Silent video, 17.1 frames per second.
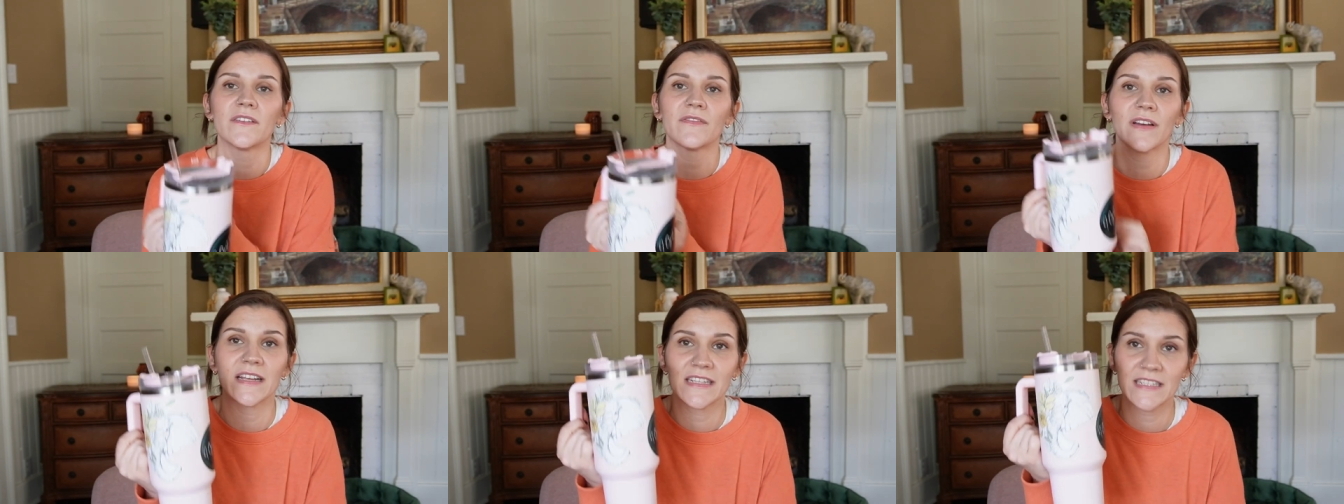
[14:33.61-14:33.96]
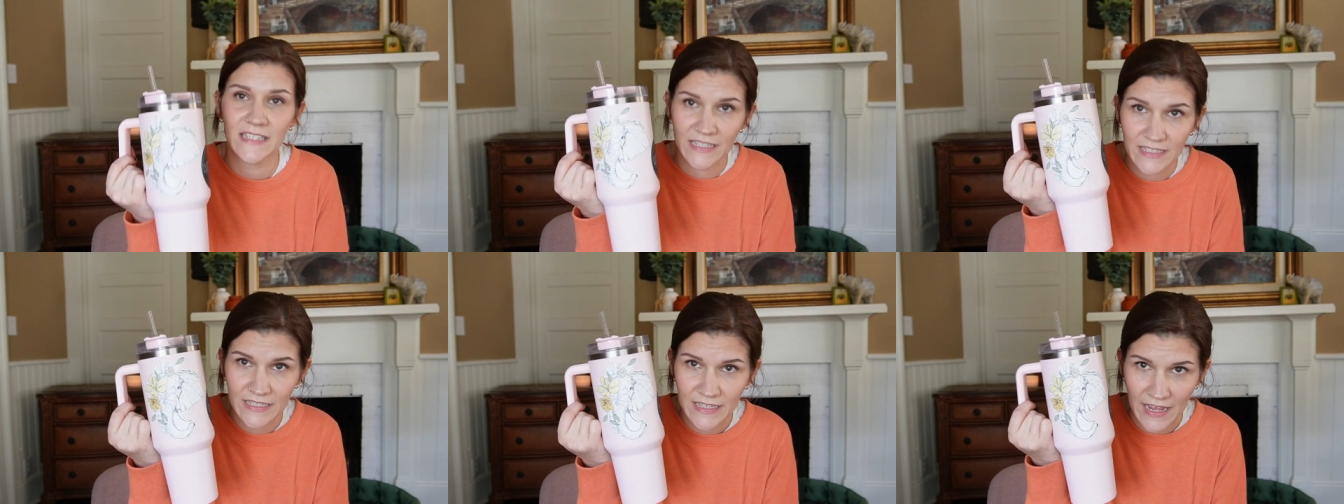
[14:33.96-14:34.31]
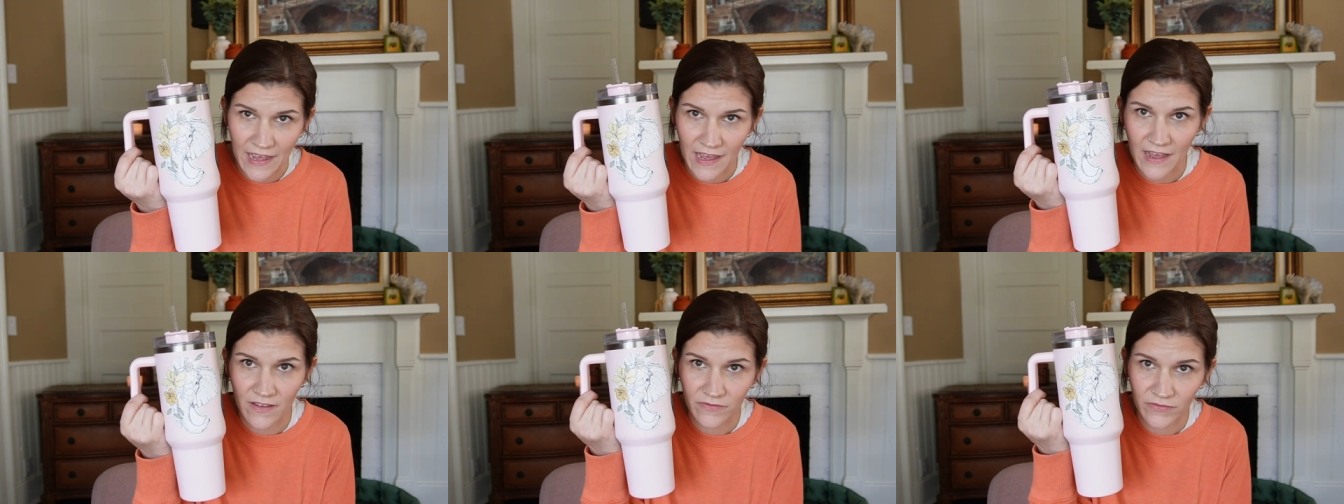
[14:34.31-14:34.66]
if I didn't
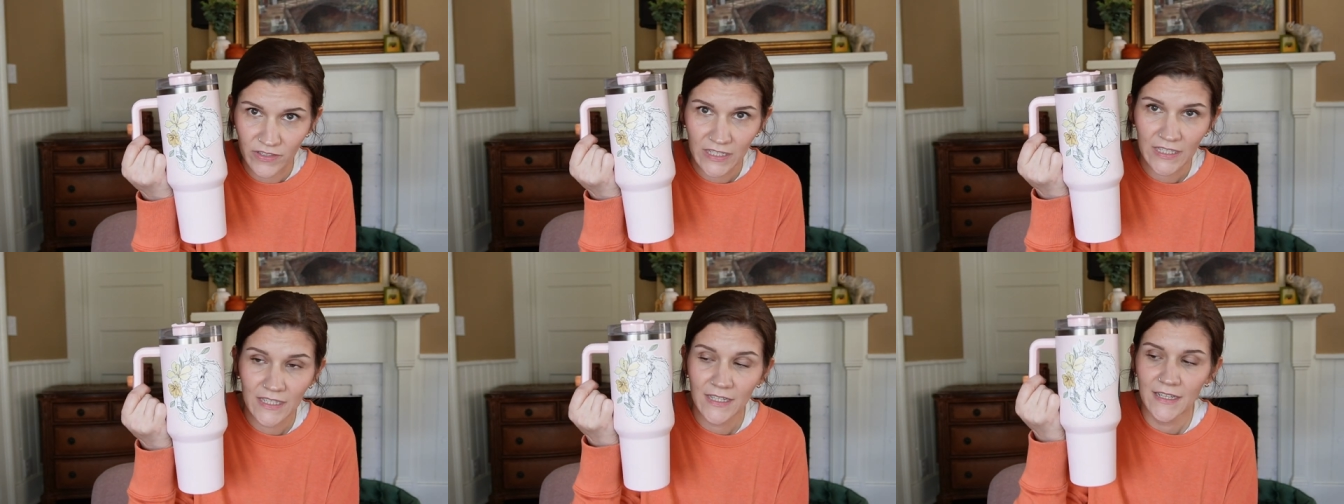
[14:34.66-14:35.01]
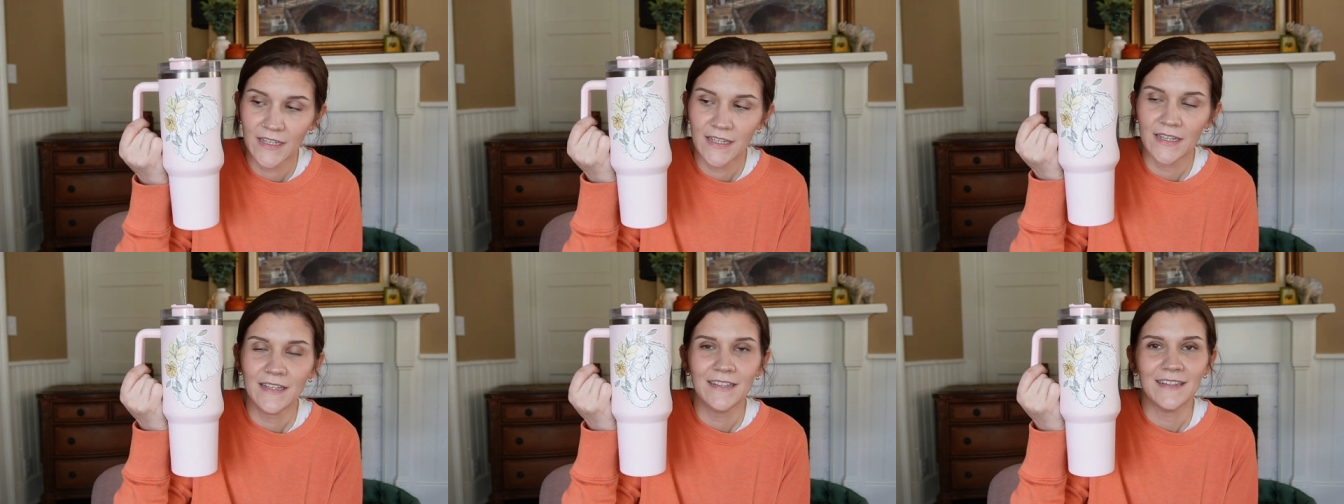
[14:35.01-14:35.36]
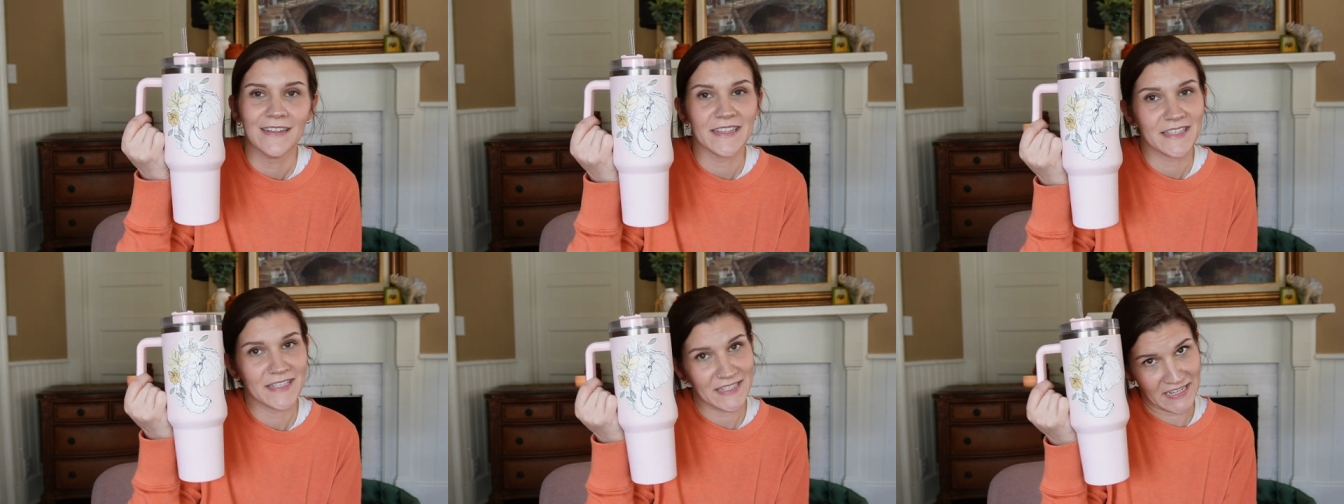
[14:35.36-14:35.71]
have
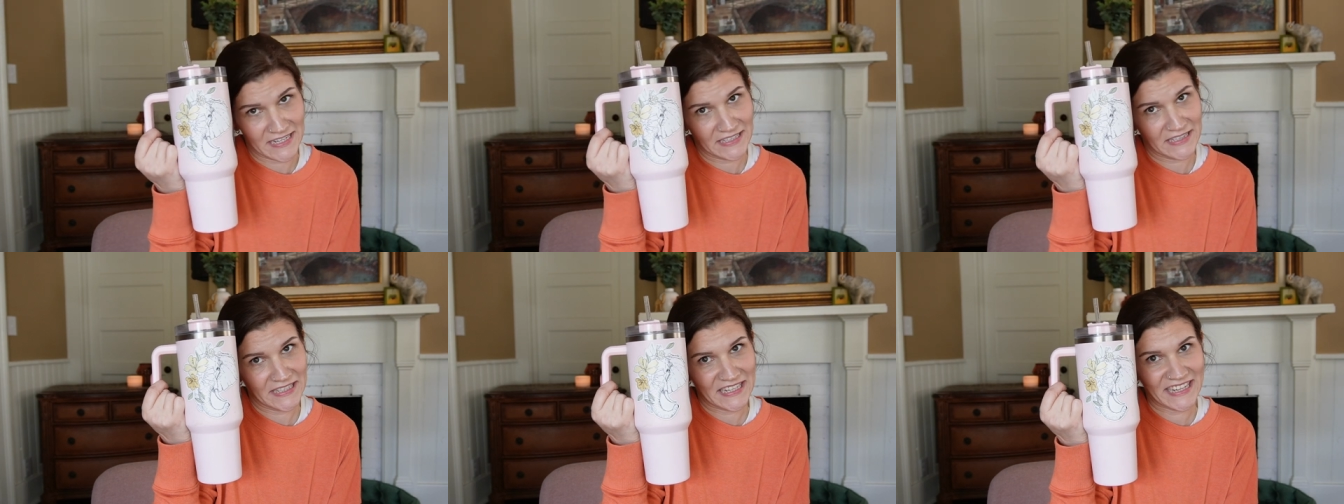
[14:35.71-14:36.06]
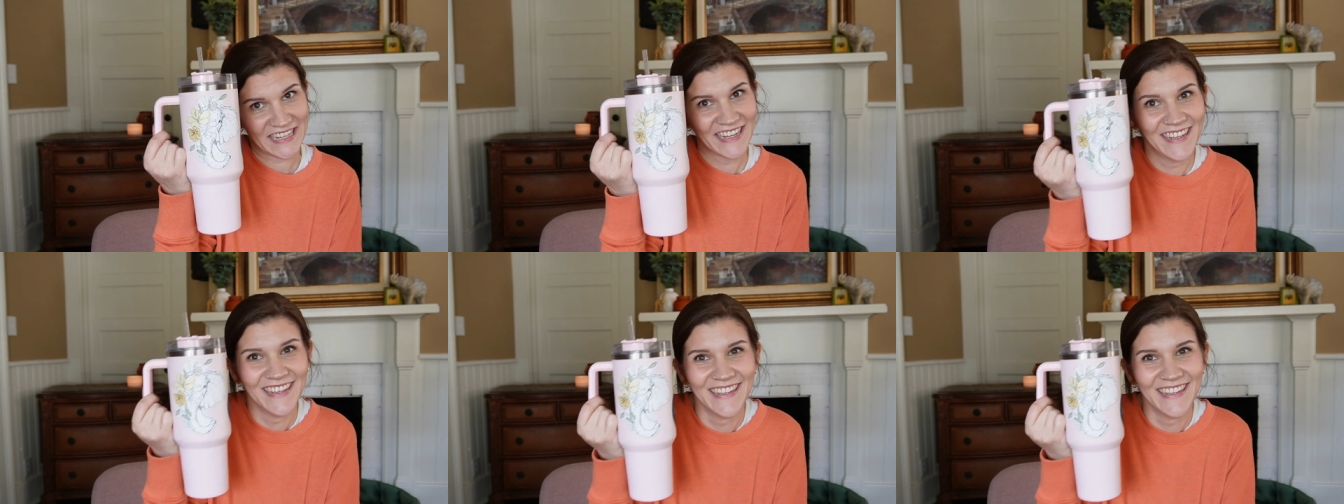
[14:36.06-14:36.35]
a Stanley?